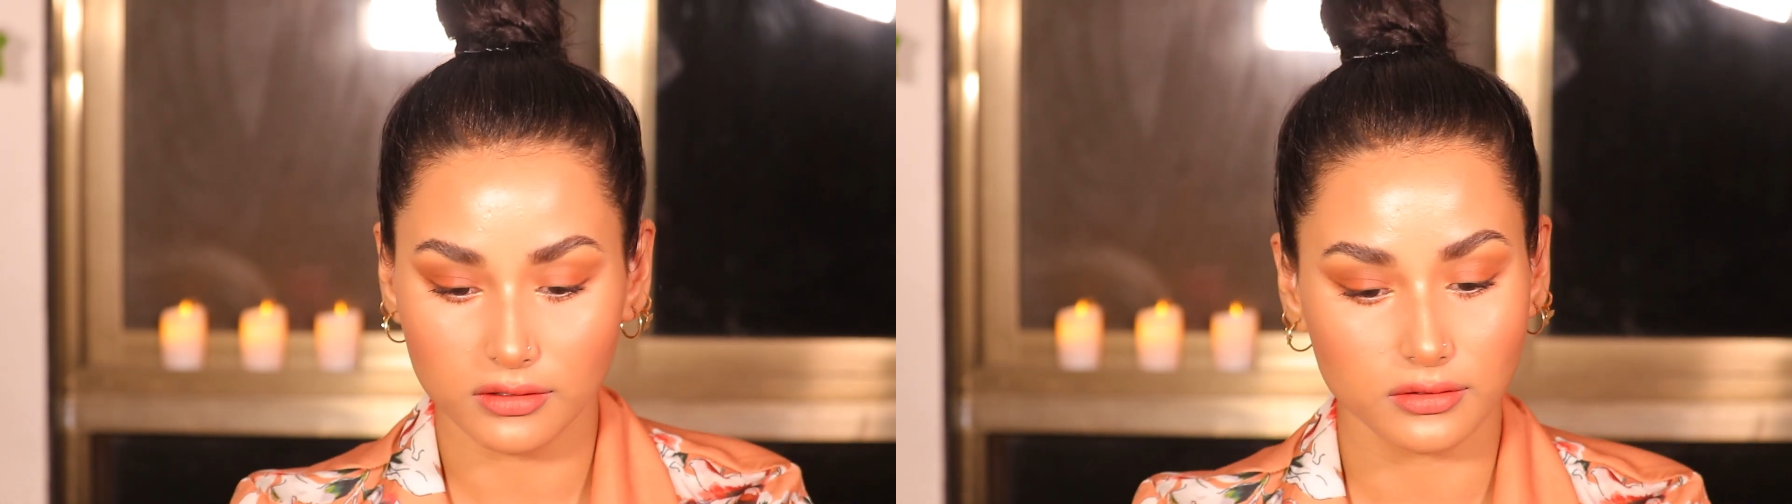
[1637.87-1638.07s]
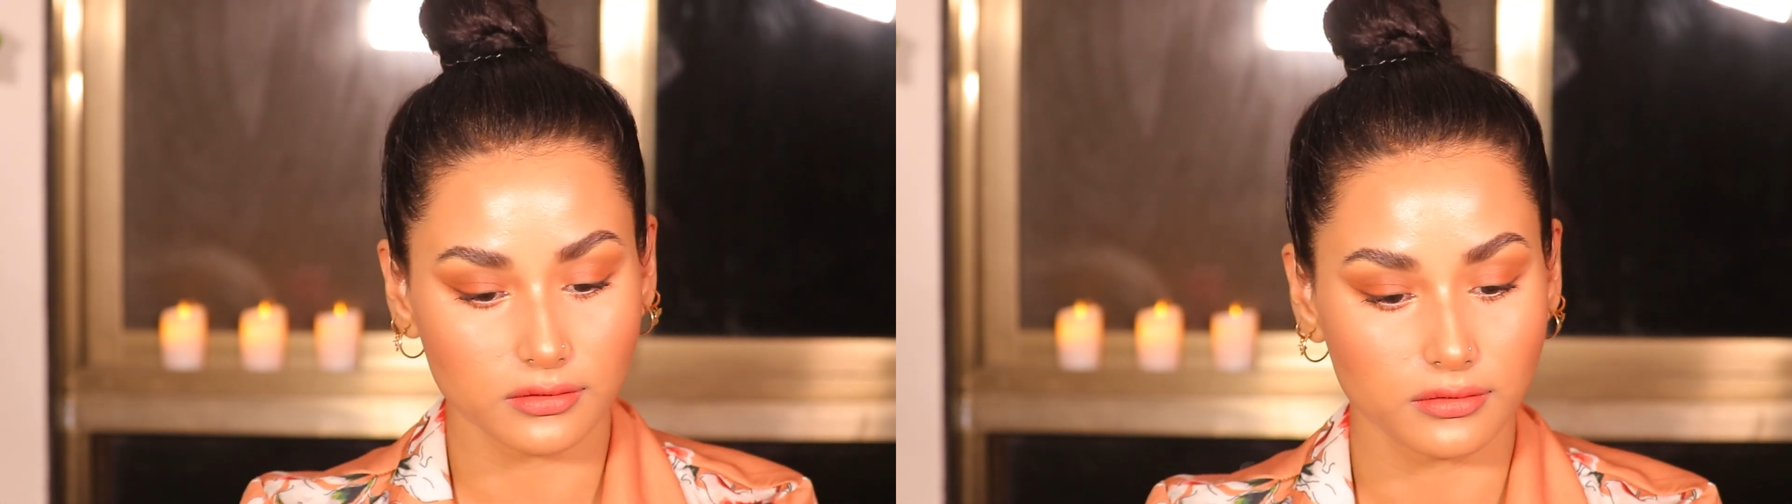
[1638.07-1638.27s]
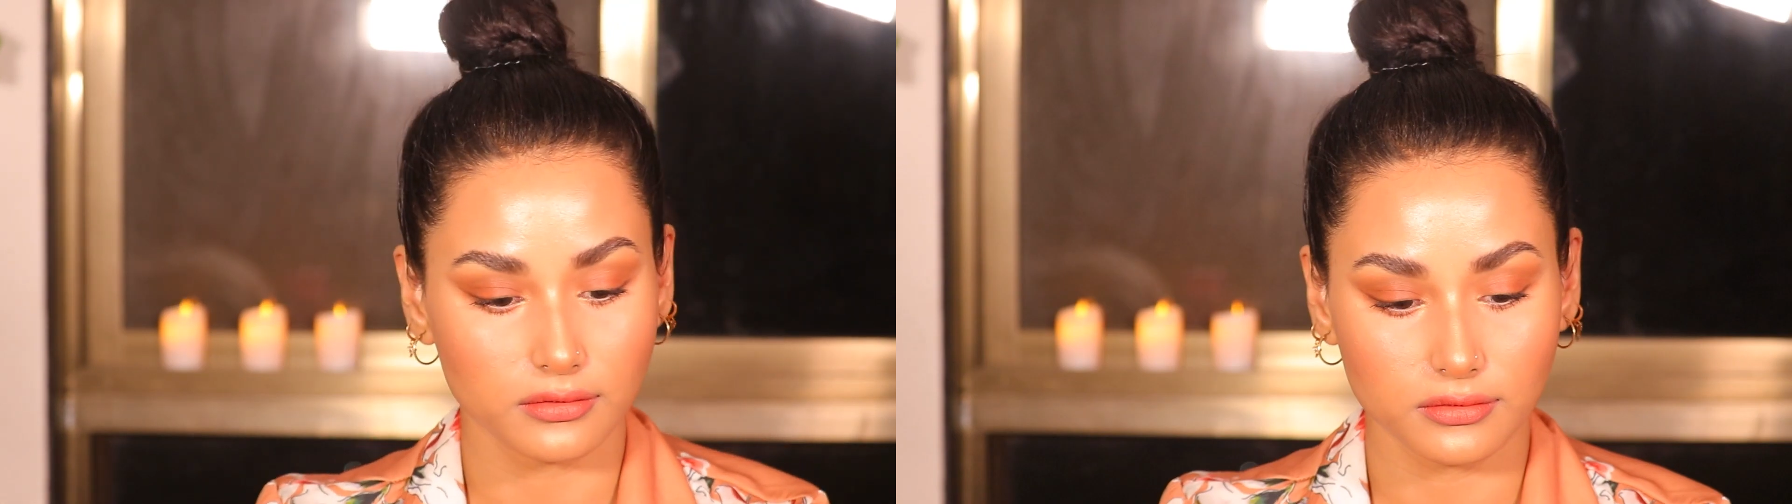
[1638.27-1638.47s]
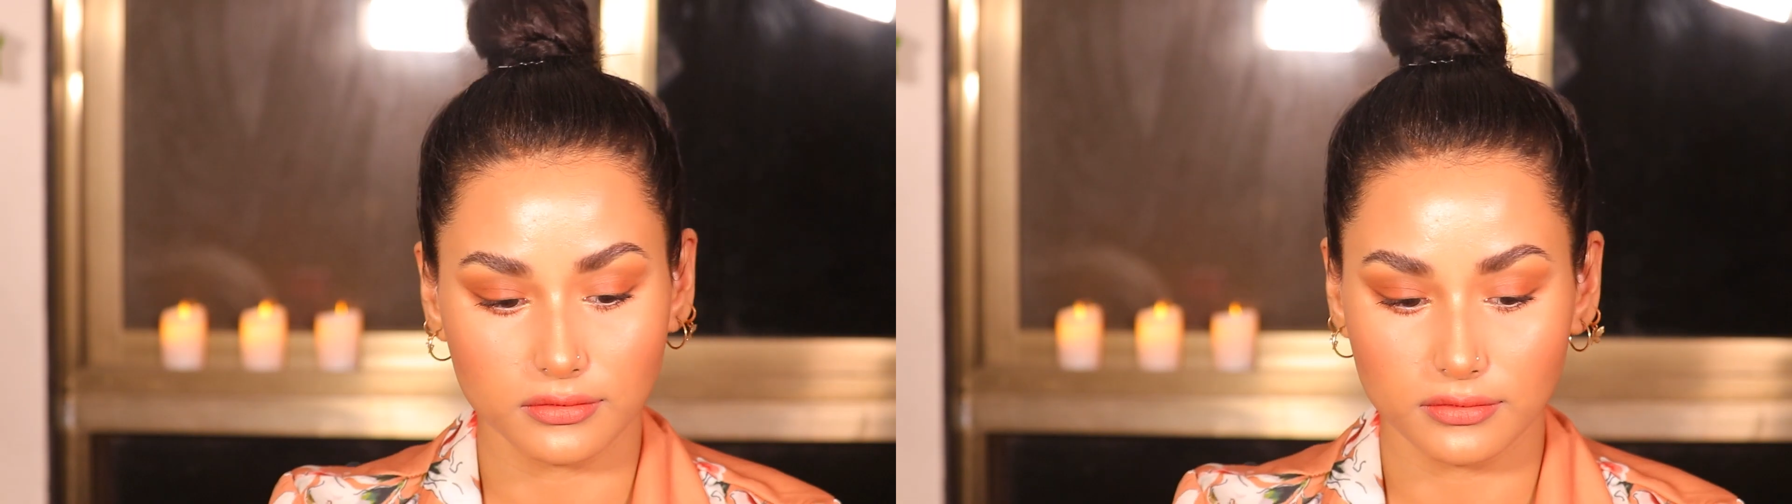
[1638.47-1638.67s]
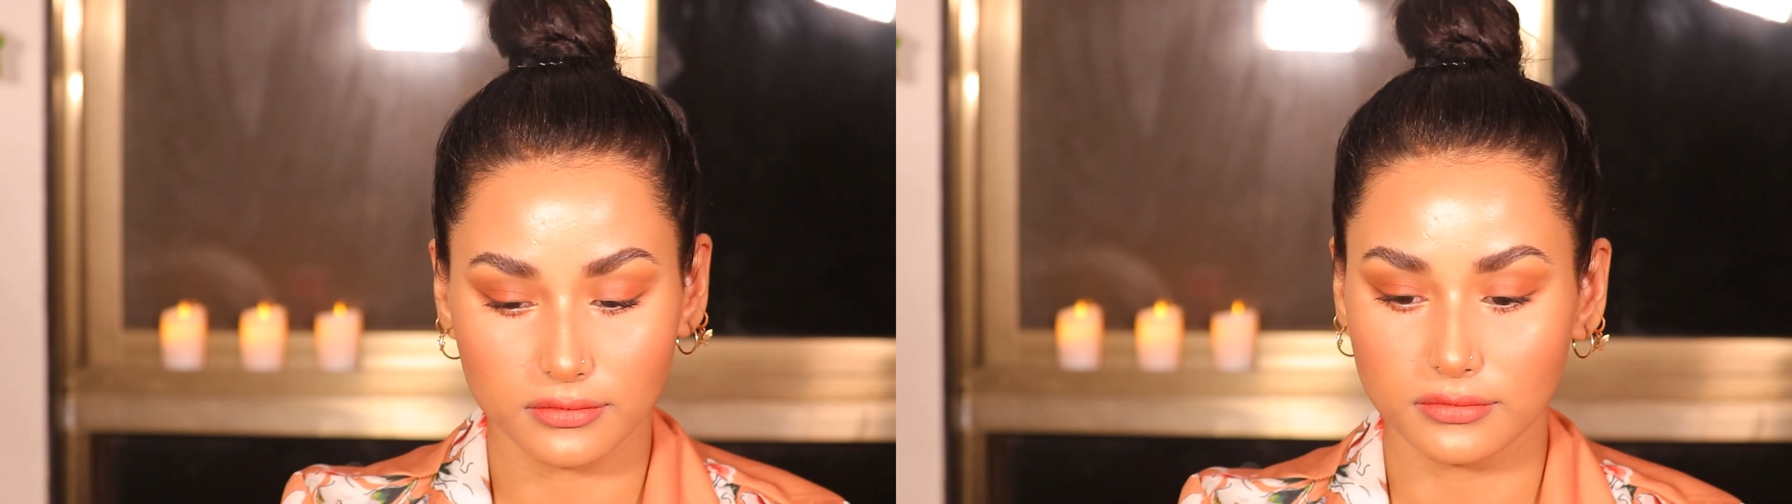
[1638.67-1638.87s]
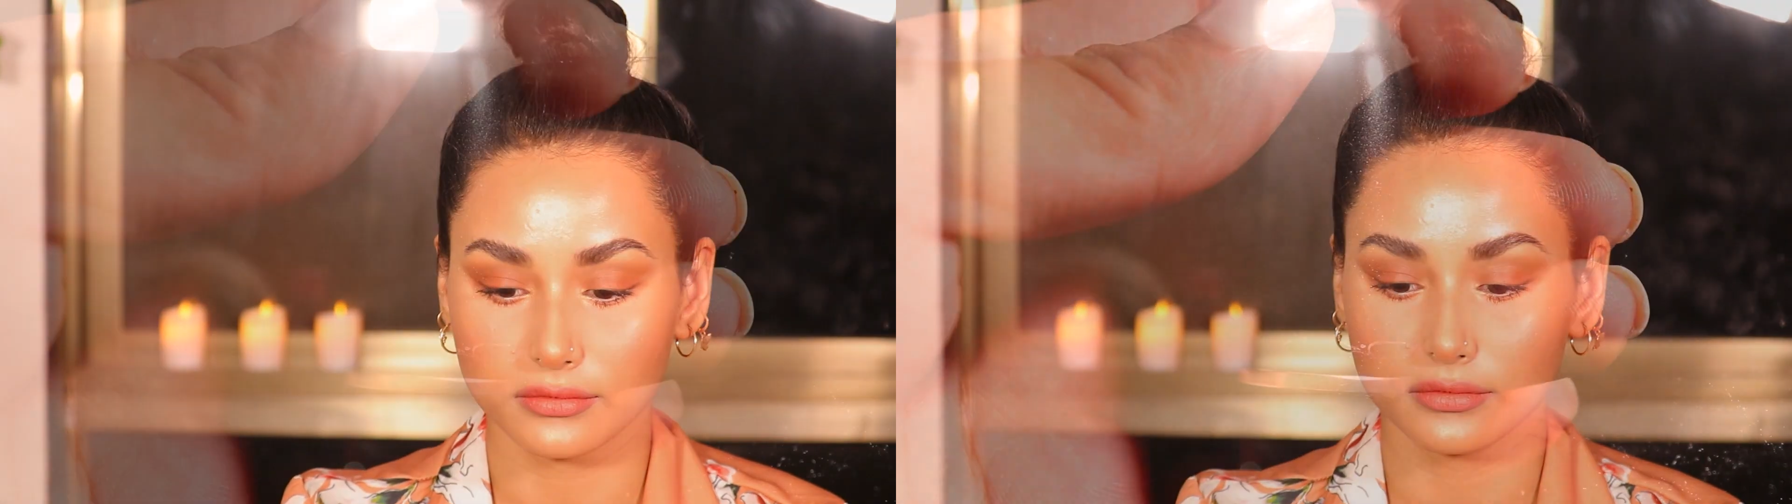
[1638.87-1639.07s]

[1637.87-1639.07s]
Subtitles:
liner, so